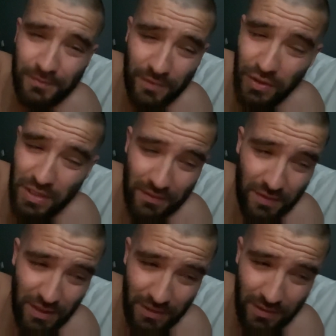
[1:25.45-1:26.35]
Just have
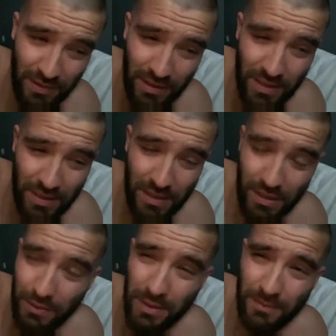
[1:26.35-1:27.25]
to go and
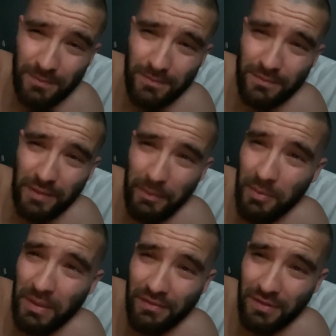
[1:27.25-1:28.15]
do it. I've been
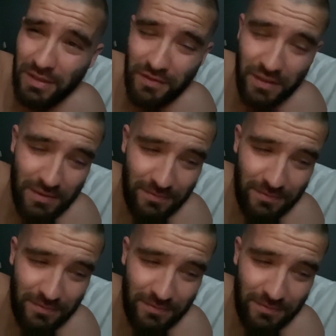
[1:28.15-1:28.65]
waiting for this for